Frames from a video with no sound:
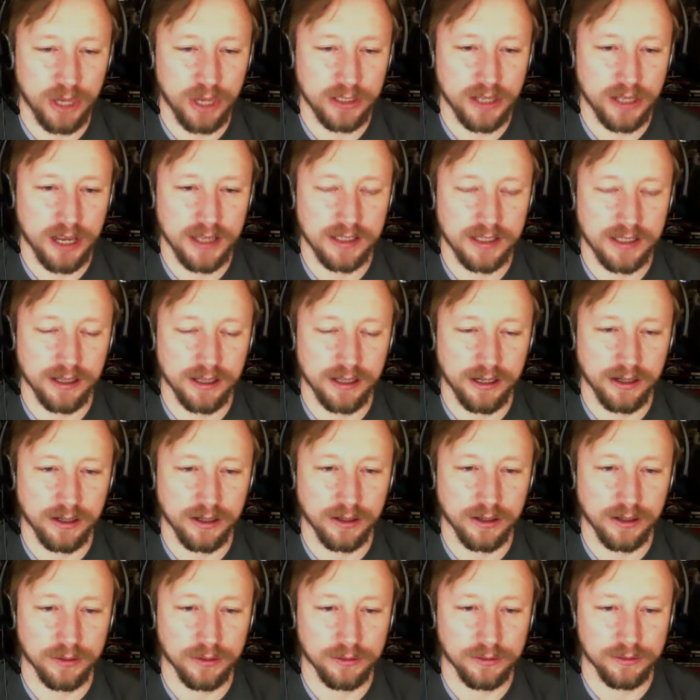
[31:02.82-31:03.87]
Eisley
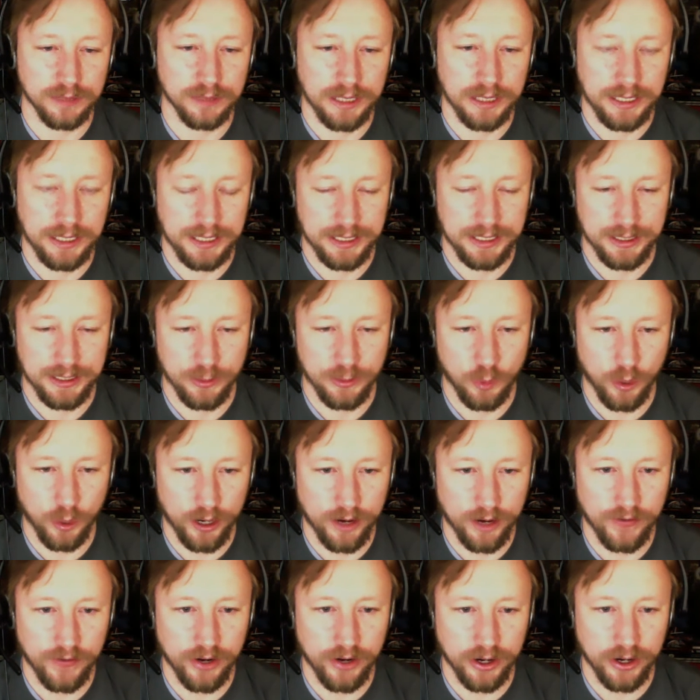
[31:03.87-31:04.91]
or
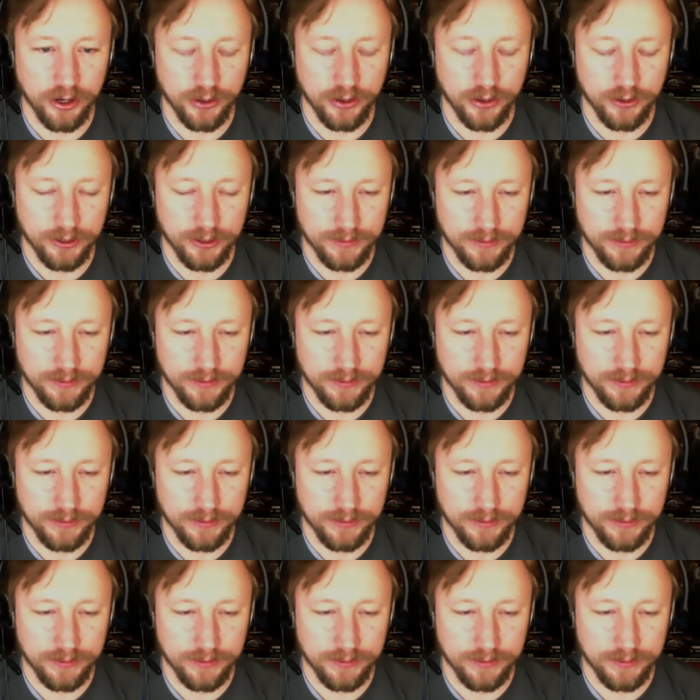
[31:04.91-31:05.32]
wherever you're going.